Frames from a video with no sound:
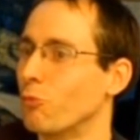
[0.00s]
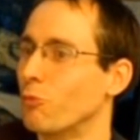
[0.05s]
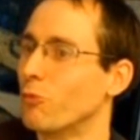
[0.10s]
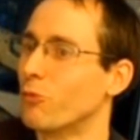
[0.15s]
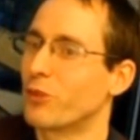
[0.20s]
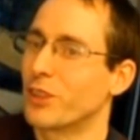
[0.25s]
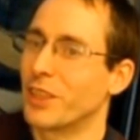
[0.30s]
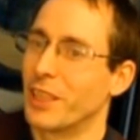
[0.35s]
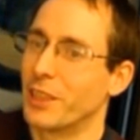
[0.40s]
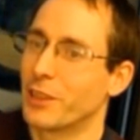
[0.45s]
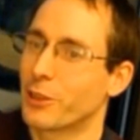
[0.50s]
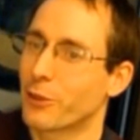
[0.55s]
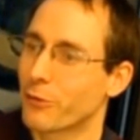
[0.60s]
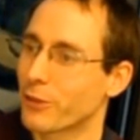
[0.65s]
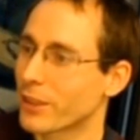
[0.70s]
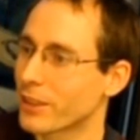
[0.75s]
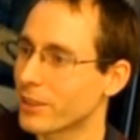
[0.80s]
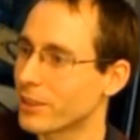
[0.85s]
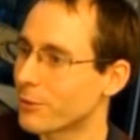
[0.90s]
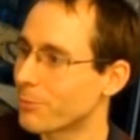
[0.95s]

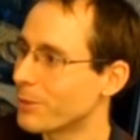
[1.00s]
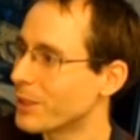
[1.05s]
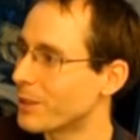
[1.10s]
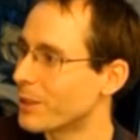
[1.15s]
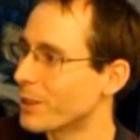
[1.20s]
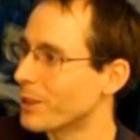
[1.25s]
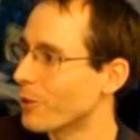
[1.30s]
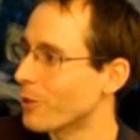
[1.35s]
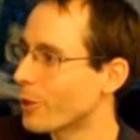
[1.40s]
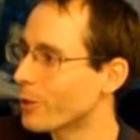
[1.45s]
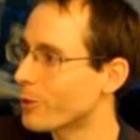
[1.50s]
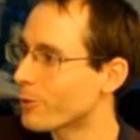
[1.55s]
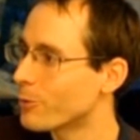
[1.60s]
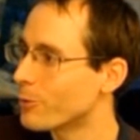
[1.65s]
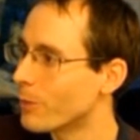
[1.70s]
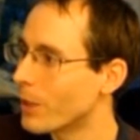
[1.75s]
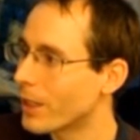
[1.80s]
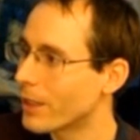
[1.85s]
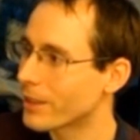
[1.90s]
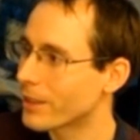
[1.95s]
Scientifically speaking, not too
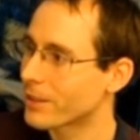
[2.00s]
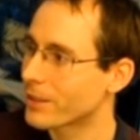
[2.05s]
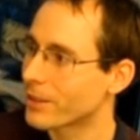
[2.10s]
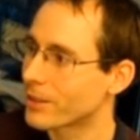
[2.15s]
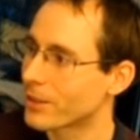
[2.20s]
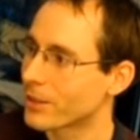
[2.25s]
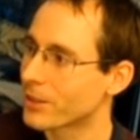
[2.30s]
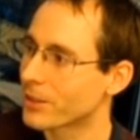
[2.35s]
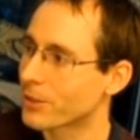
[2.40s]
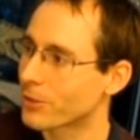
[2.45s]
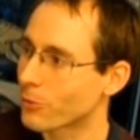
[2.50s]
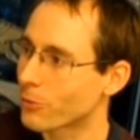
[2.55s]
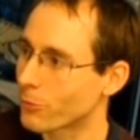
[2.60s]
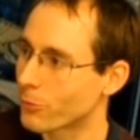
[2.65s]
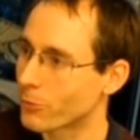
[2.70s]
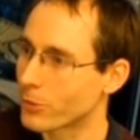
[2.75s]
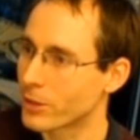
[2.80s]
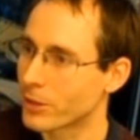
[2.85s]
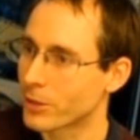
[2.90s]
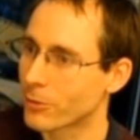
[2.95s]
much. It just
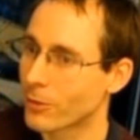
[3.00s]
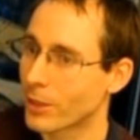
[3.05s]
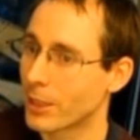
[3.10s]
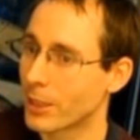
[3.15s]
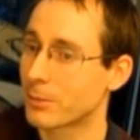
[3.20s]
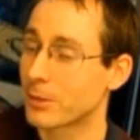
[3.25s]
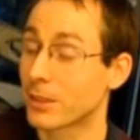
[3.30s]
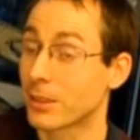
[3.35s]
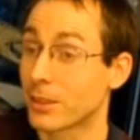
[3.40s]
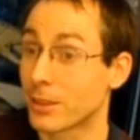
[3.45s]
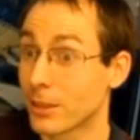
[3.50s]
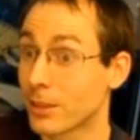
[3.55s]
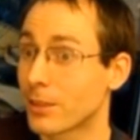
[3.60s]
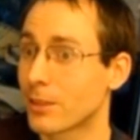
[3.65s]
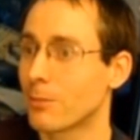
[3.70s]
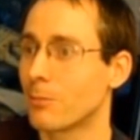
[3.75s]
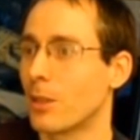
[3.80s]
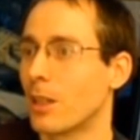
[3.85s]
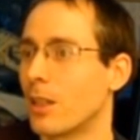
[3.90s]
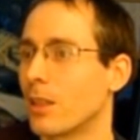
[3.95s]
describes a
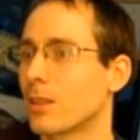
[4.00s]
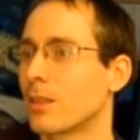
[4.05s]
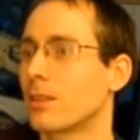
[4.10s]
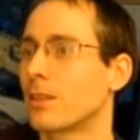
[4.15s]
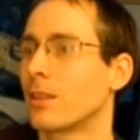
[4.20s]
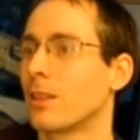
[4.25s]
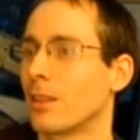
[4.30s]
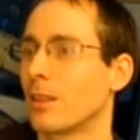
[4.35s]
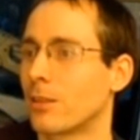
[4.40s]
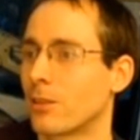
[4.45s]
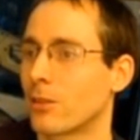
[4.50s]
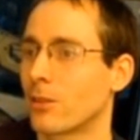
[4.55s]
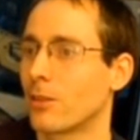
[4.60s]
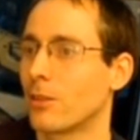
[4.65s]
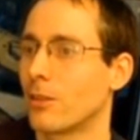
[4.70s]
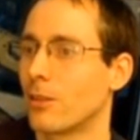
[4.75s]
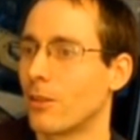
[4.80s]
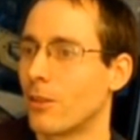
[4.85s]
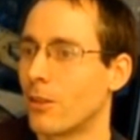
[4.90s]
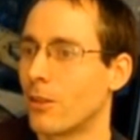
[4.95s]
system
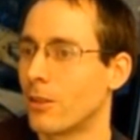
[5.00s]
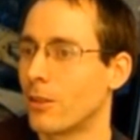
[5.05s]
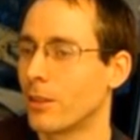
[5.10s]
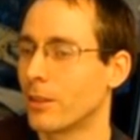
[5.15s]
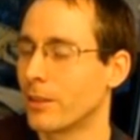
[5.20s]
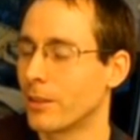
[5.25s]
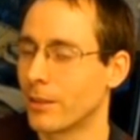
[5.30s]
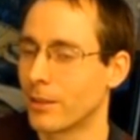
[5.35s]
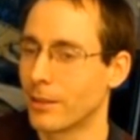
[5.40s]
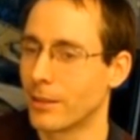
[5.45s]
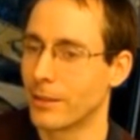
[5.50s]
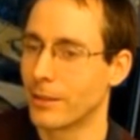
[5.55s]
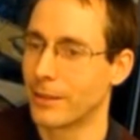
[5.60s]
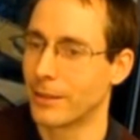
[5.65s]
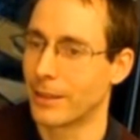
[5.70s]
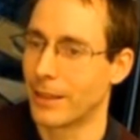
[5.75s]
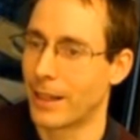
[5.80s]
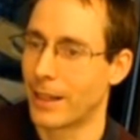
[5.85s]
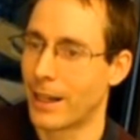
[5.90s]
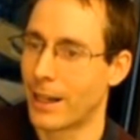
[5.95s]
architecture on
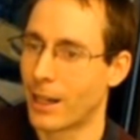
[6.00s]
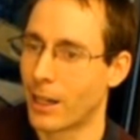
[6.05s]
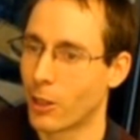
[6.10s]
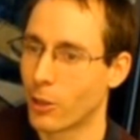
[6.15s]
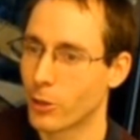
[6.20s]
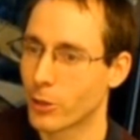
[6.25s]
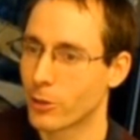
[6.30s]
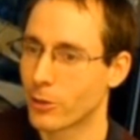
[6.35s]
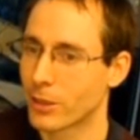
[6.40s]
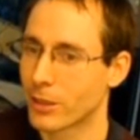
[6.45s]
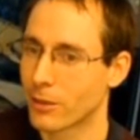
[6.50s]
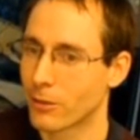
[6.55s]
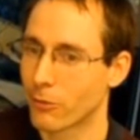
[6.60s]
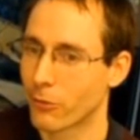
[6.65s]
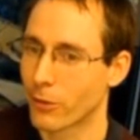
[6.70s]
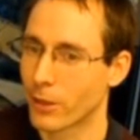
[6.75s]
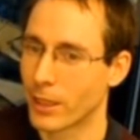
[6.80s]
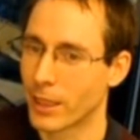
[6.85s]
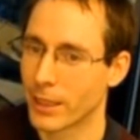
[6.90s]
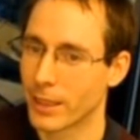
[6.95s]
how you can
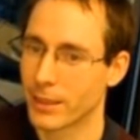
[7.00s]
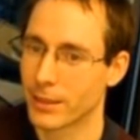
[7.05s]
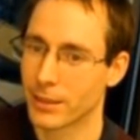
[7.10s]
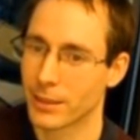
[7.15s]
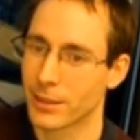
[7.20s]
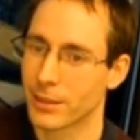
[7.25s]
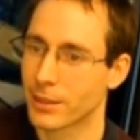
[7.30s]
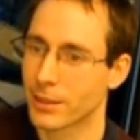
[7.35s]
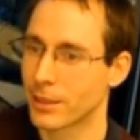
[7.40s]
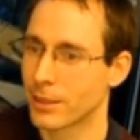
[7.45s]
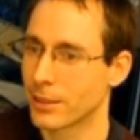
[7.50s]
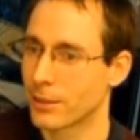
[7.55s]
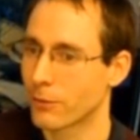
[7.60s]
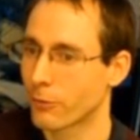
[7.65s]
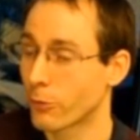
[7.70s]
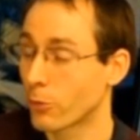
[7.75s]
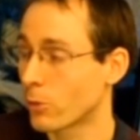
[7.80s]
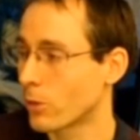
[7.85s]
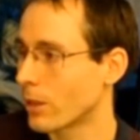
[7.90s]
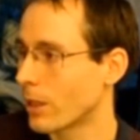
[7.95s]
fly, in this
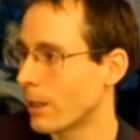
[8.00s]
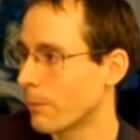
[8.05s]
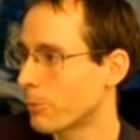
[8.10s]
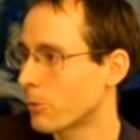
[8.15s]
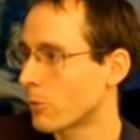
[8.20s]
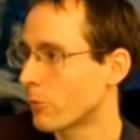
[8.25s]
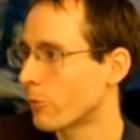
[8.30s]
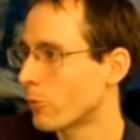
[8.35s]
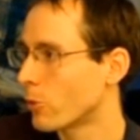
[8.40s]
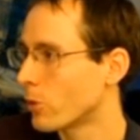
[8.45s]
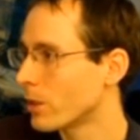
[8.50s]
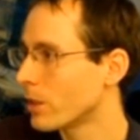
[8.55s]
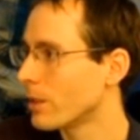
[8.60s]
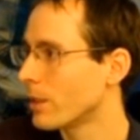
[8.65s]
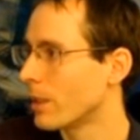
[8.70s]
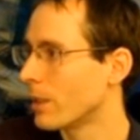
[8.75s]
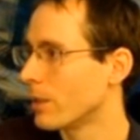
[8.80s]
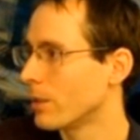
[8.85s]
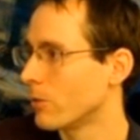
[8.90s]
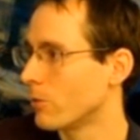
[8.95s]
case, up to
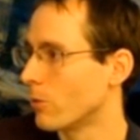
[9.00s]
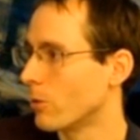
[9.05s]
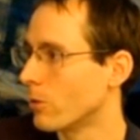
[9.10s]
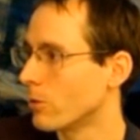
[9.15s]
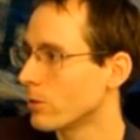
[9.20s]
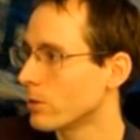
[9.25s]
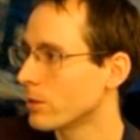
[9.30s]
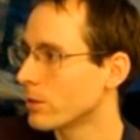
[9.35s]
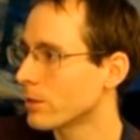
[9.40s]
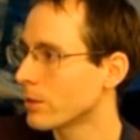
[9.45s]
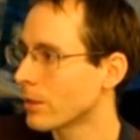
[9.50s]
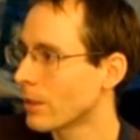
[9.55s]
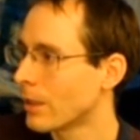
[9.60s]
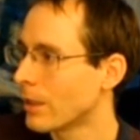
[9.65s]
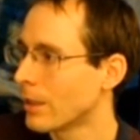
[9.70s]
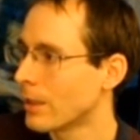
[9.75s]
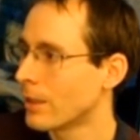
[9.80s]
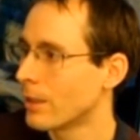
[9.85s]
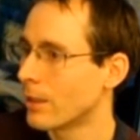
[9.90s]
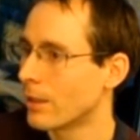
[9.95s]
49 drones
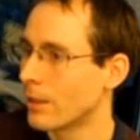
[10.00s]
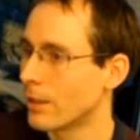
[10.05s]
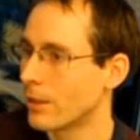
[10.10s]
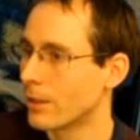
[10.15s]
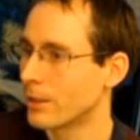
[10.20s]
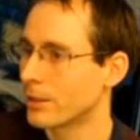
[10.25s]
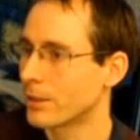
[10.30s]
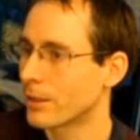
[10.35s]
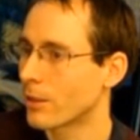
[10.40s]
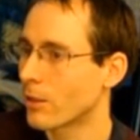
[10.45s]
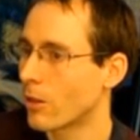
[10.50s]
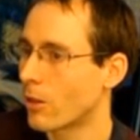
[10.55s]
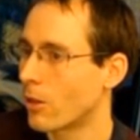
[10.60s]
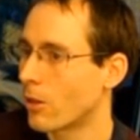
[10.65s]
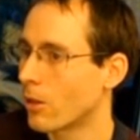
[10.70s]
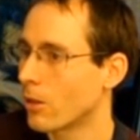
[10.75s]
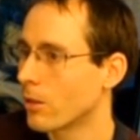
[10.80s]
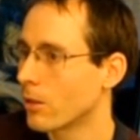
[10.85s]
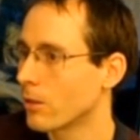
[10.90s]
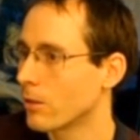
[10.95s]
that are
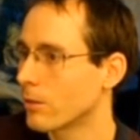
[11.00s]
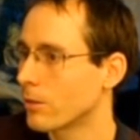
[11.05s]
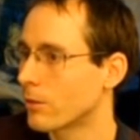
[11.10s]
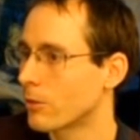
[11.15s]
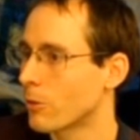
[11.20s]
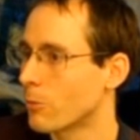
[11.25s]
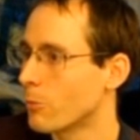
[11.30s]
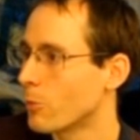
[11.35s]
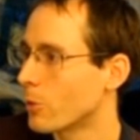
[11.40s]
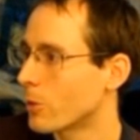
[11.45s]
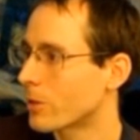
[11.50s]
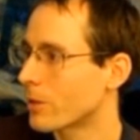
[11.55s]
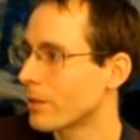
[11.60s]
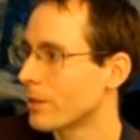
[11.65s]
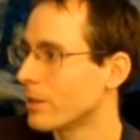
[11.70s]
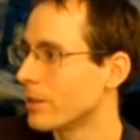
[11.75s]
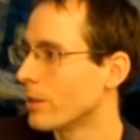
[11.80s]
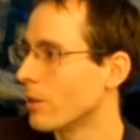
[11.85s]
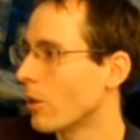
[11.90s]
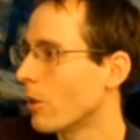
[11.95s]
all
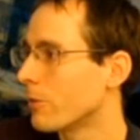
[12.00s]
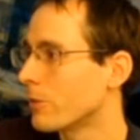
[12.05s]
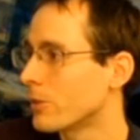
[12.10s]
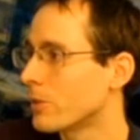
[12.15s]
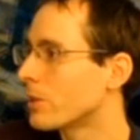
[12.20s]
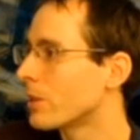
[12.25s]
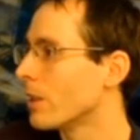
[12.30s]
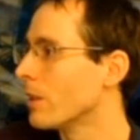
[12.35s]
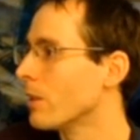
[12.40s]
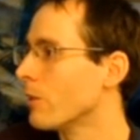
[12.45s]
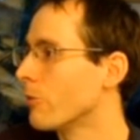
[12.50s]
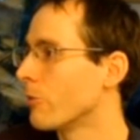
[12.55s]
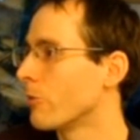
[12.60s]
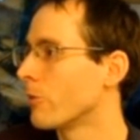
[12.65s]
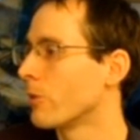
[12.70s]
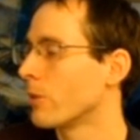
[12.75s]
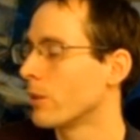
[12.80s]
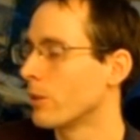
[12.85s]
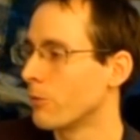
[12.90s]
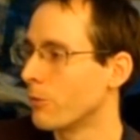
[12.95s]
commercially off the shelf
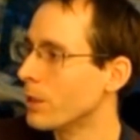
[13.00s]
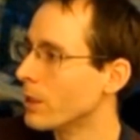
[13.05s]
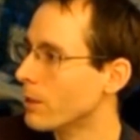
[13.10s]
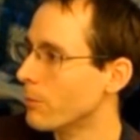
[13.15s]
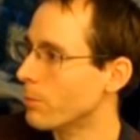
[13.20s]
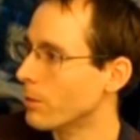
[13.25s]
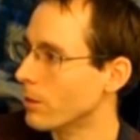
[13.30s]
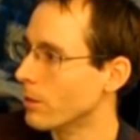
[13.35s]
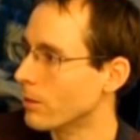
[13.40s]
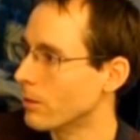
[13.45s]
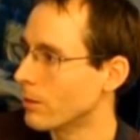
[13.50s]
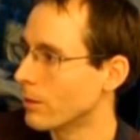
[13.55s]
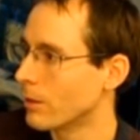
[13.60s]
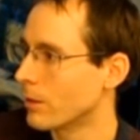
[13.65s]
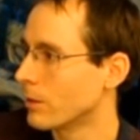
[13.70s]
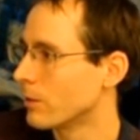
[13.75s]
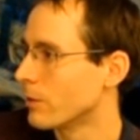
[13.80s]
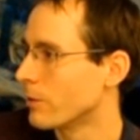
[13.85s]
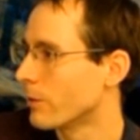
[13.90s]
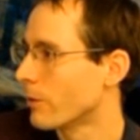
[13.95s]
available.
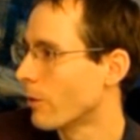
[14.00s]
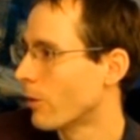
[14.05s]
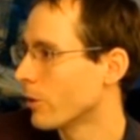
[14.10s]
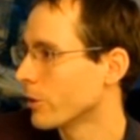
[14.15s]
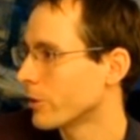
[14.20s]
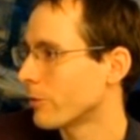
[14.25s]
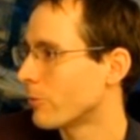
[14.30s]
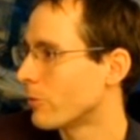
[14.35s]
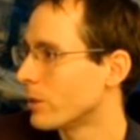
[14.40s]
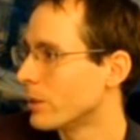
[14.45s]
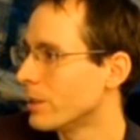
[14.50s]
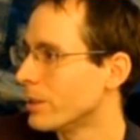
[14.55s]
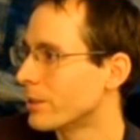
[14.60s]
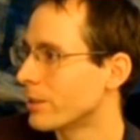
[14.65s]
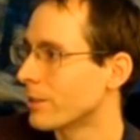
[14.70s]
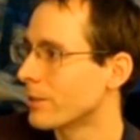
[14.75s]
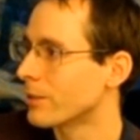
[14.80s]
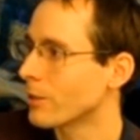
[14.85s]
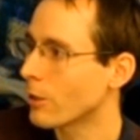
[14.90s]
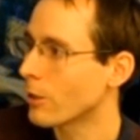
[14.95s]
And also
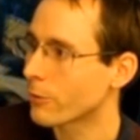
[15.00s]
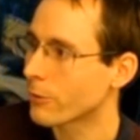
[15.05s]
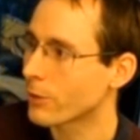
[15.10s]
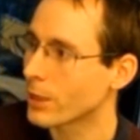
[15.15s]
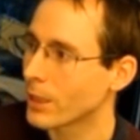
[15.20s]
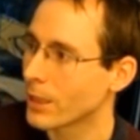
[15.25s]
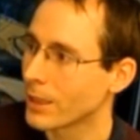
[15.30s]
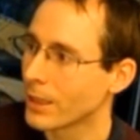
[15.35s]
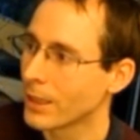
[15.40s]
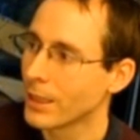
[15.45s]
release the software.